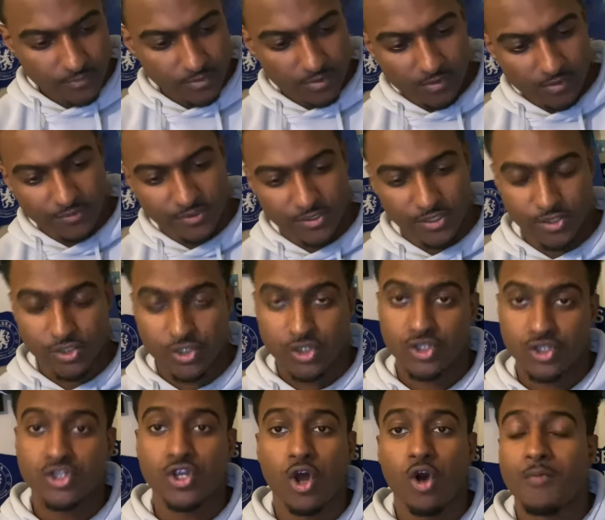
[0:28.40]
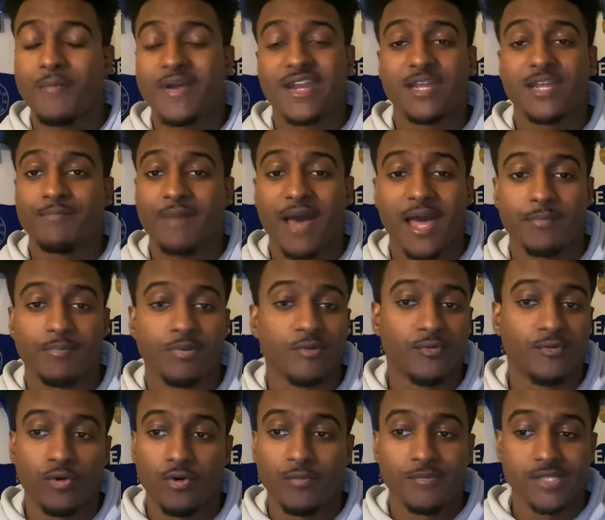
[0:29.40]
Seen so many bad
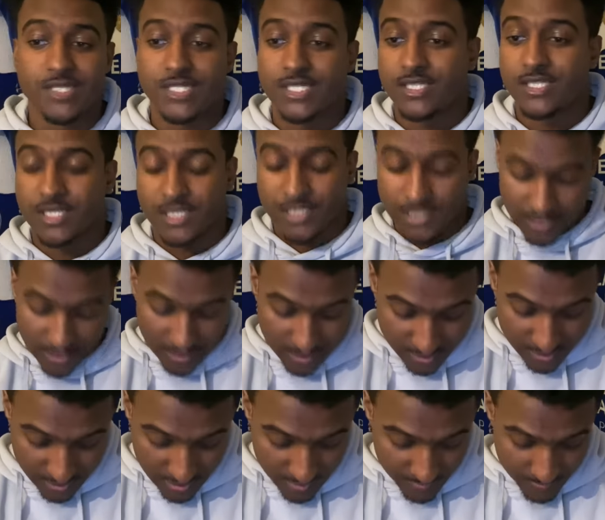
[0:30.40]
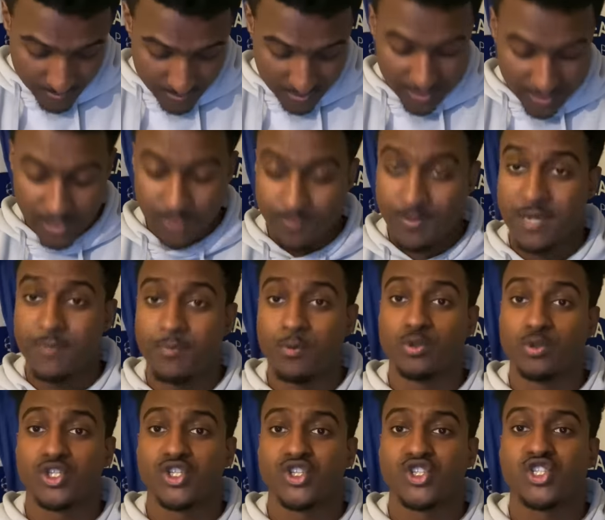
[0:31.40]
performances this season, and please, people,
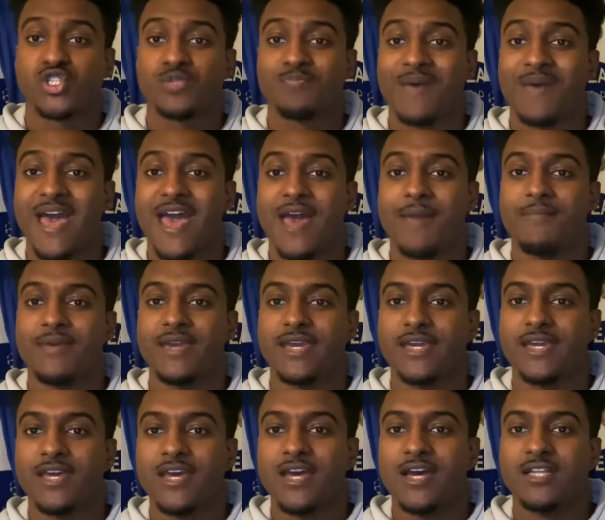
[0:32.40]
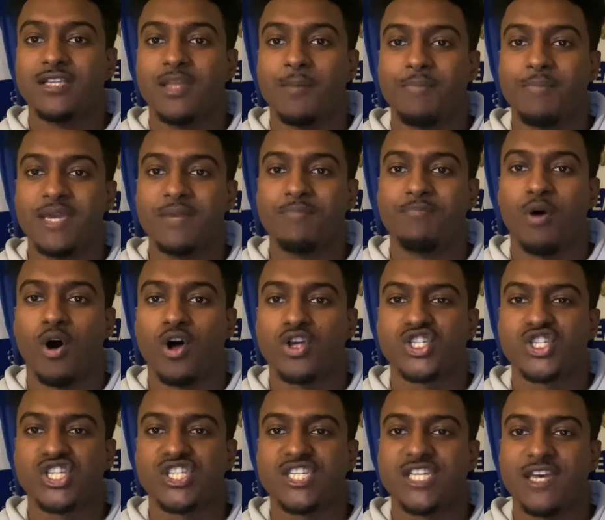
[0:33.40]
just spare me the be
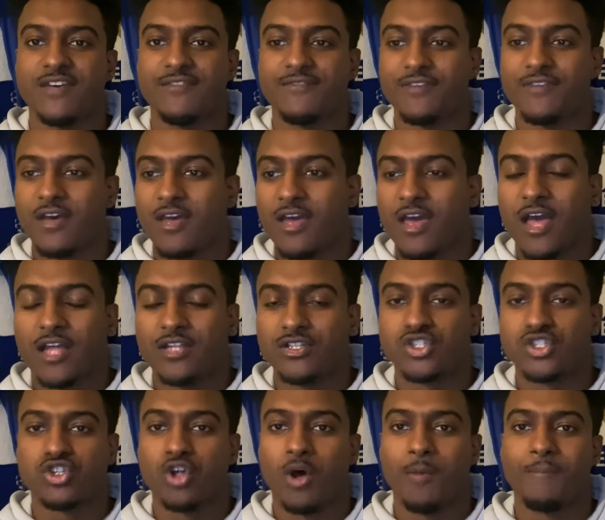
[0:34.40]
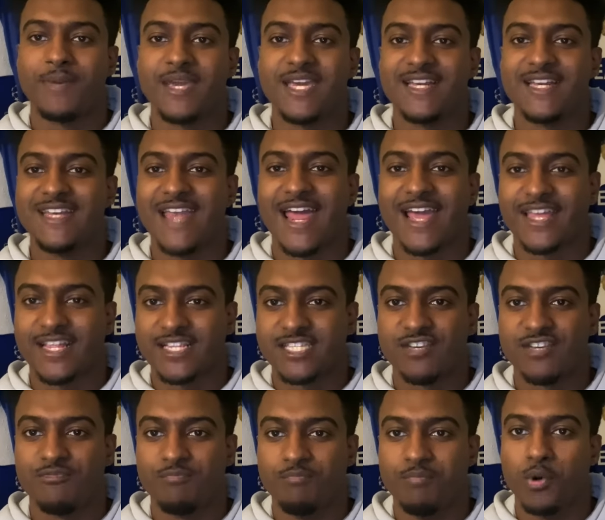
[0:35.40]
positive and stop being
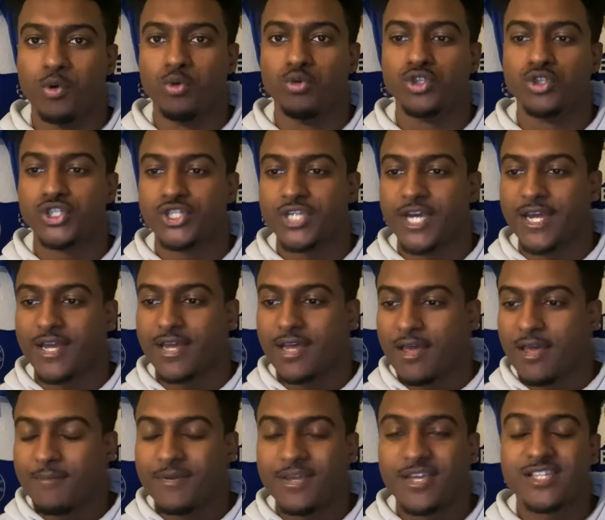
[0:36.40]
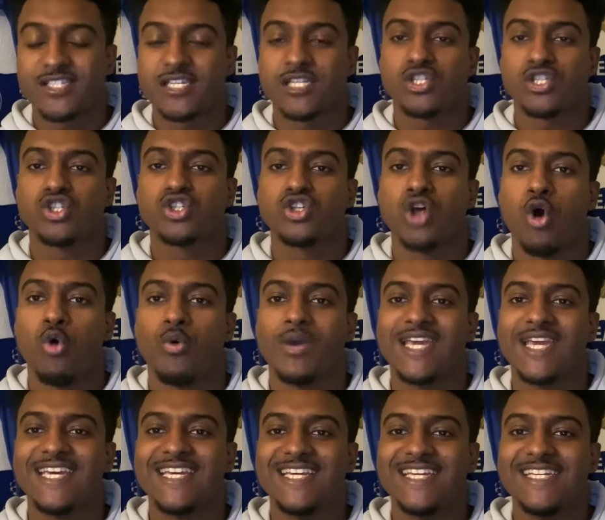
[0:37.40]
negative bullshit, because it's so
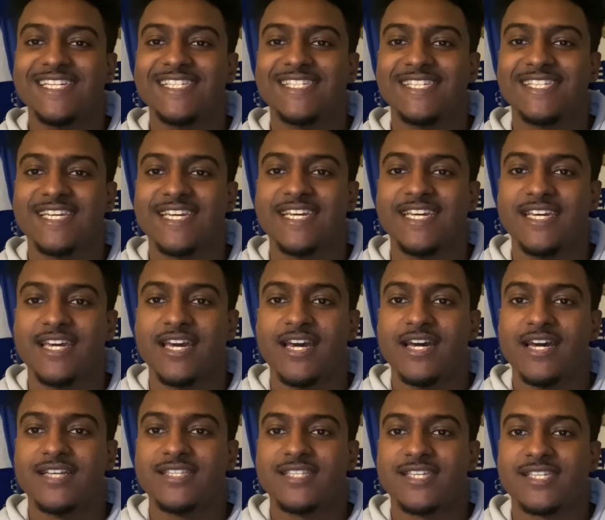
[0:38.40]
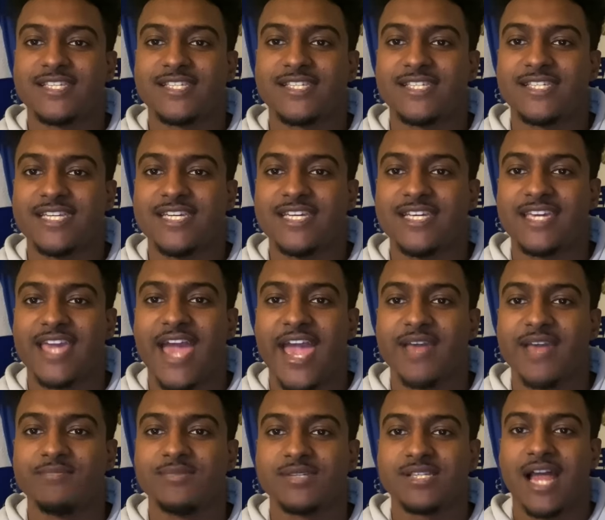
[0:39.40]
easy to see
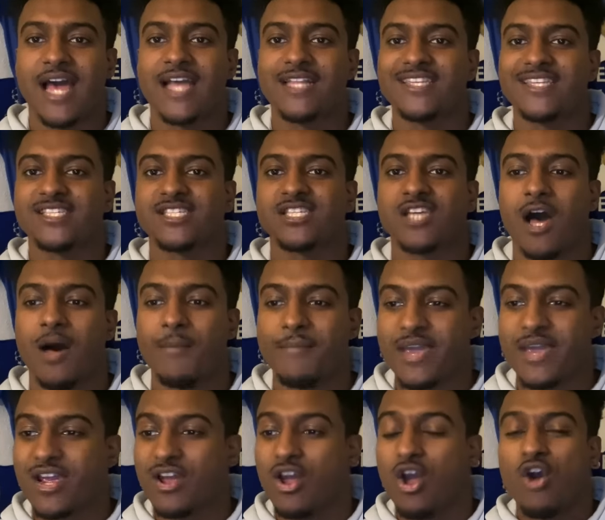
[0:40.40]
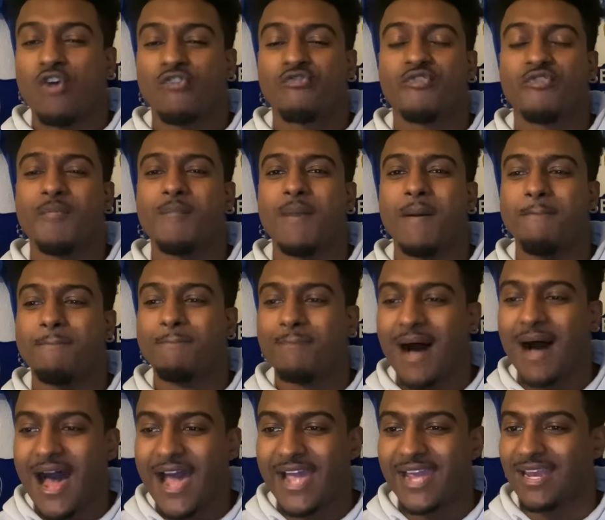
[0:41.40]
games like this coming from a
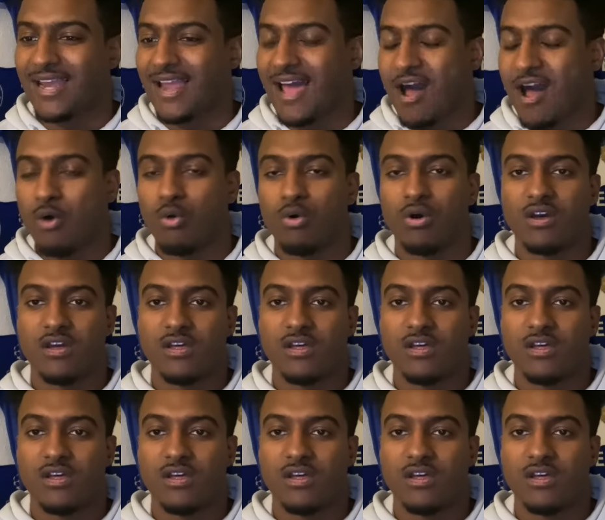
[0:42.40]
mile out.